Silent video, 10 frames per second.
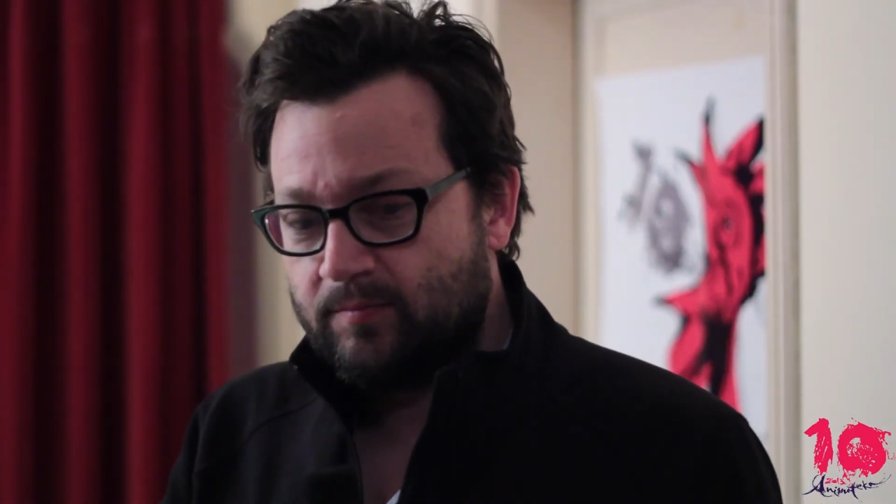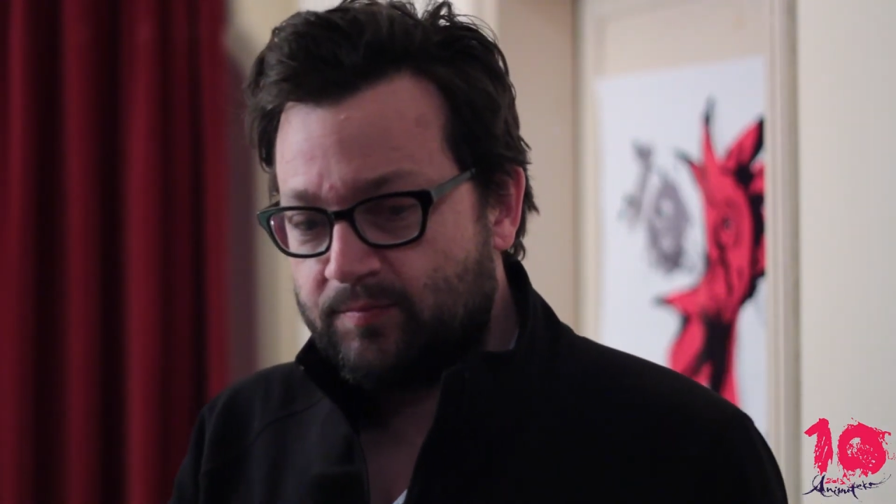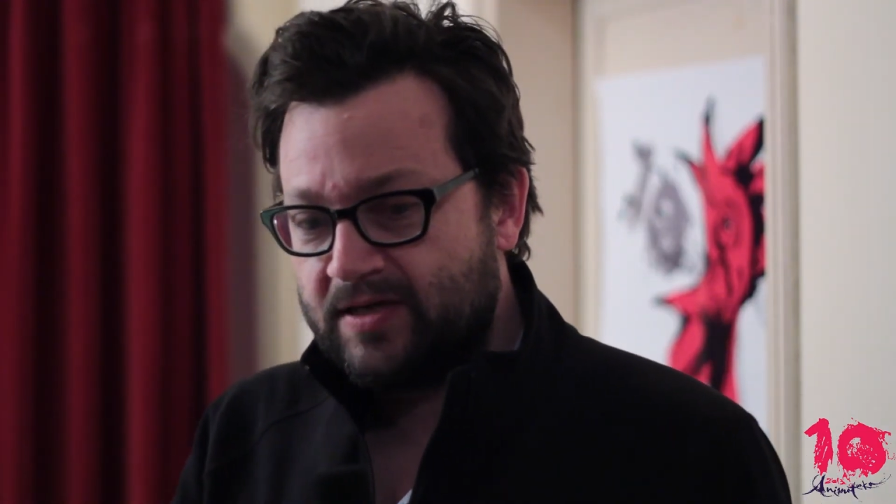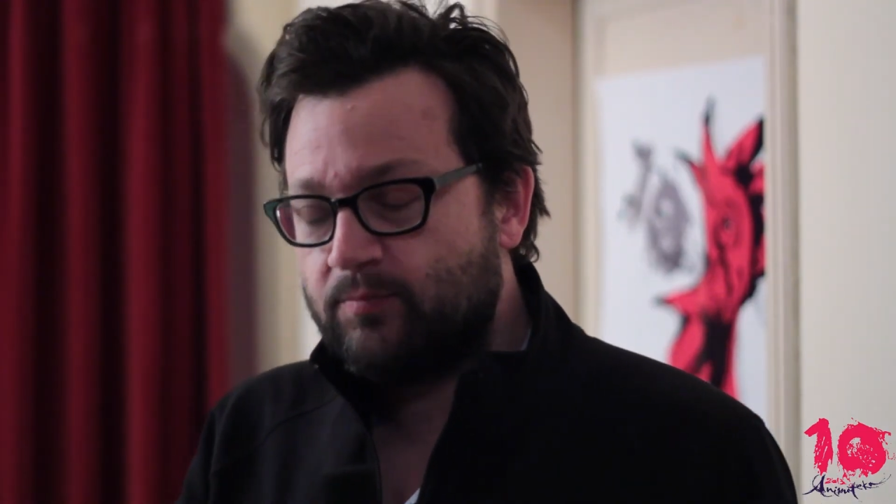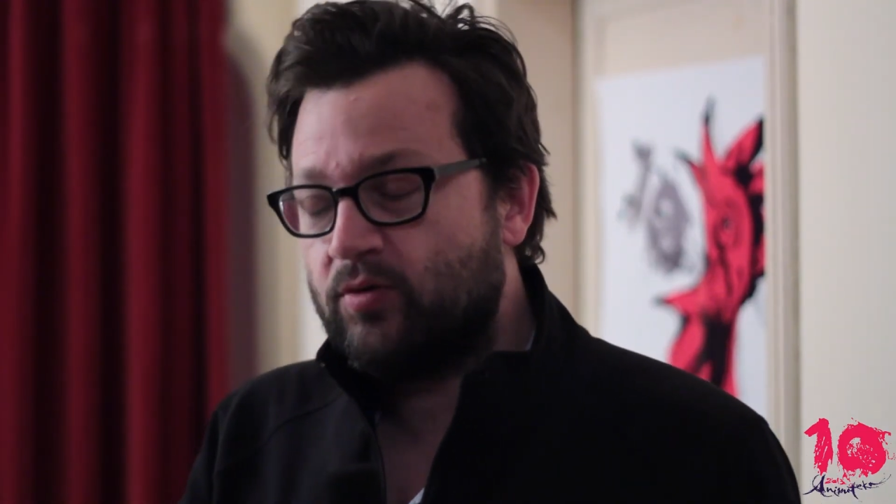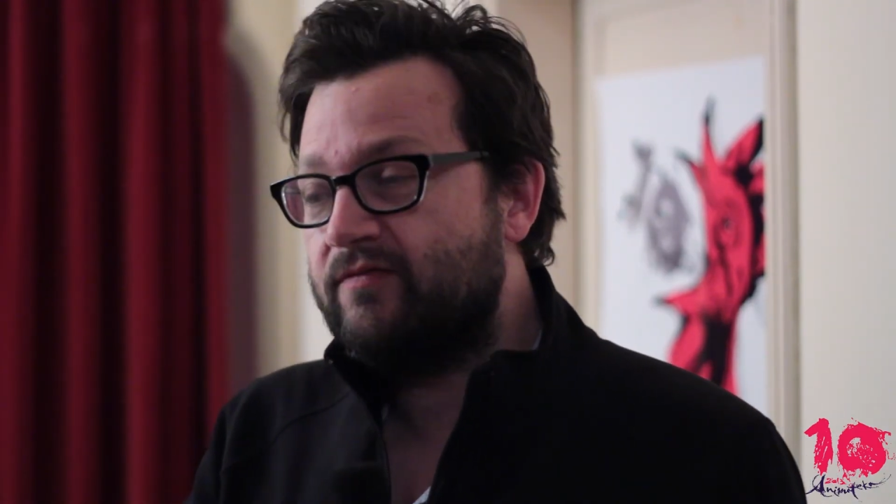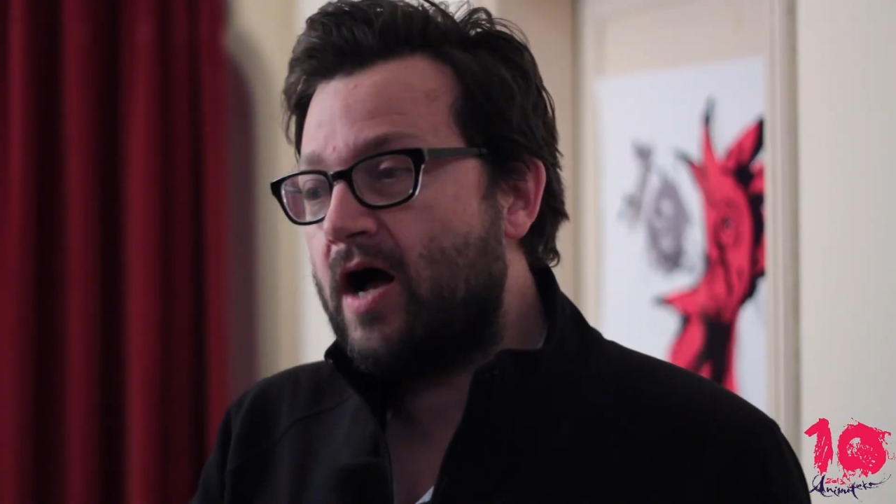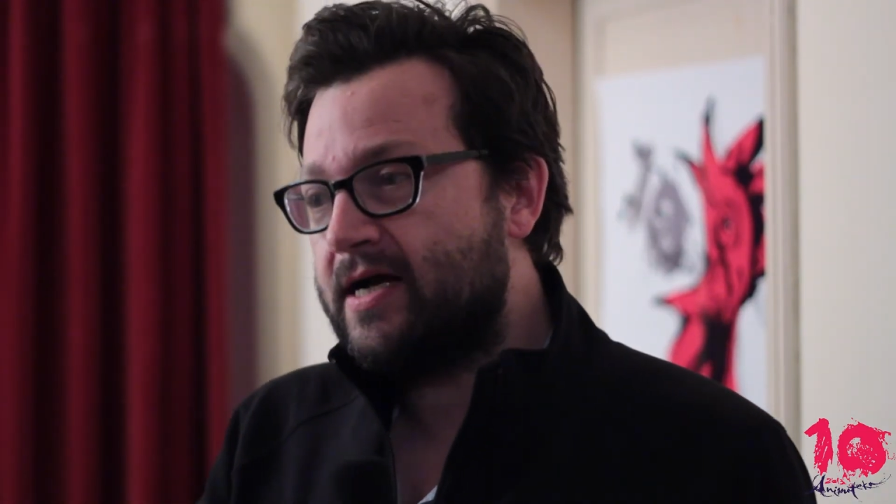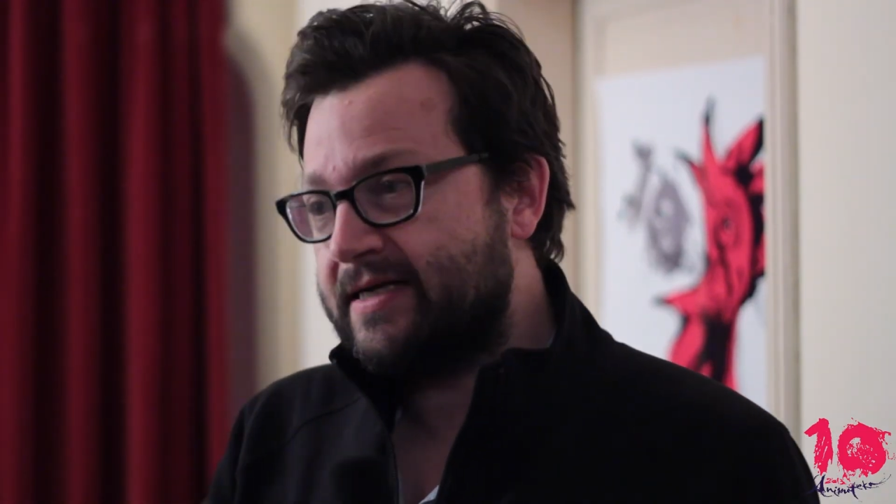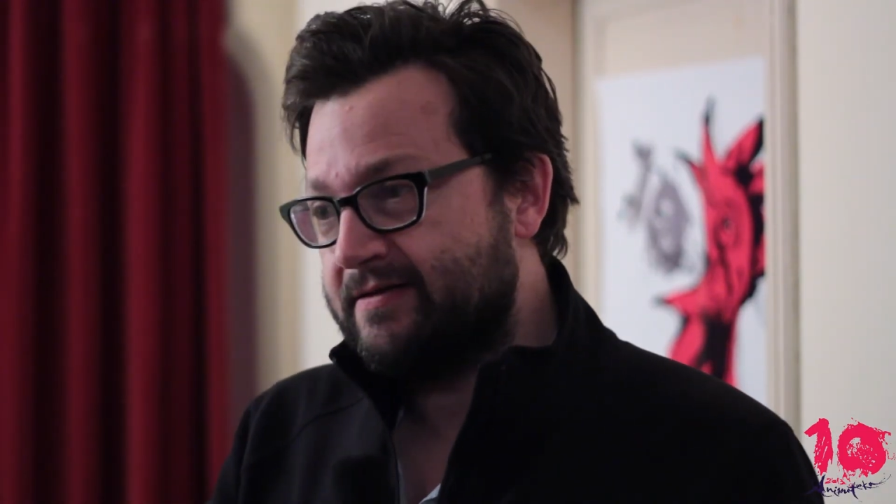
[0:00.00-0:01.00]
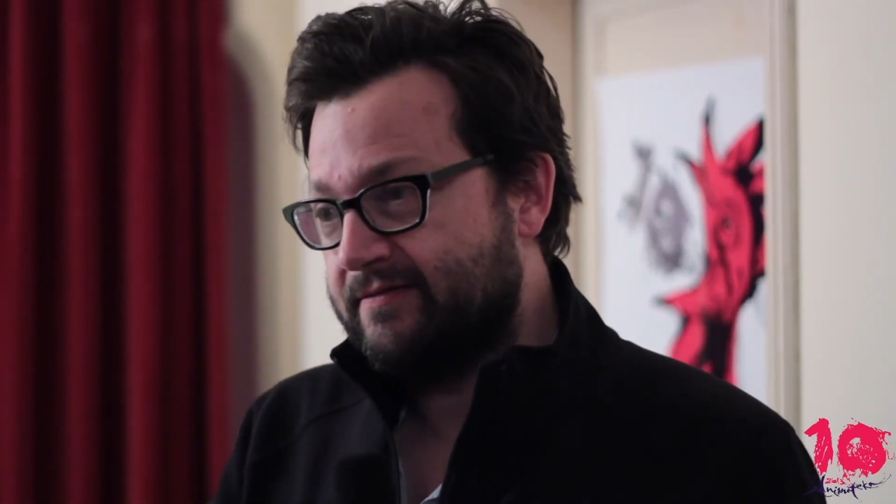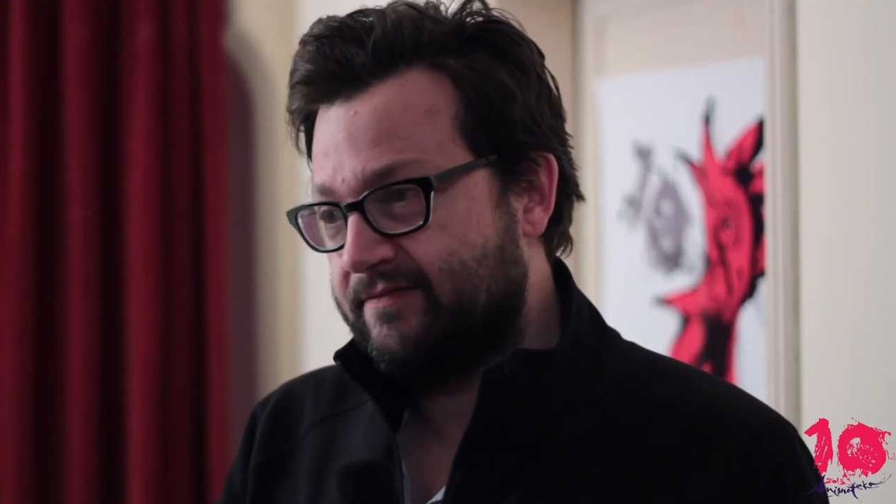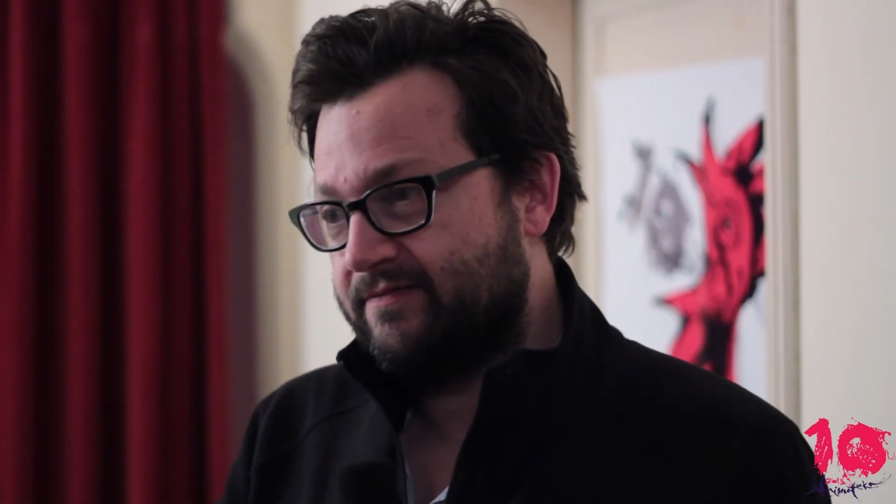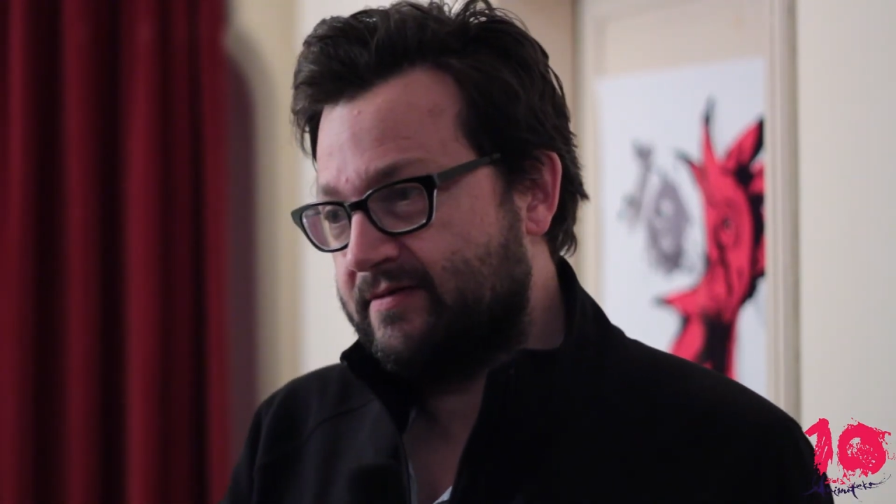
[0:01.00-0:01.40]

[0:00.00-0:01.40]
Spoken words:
being provocative."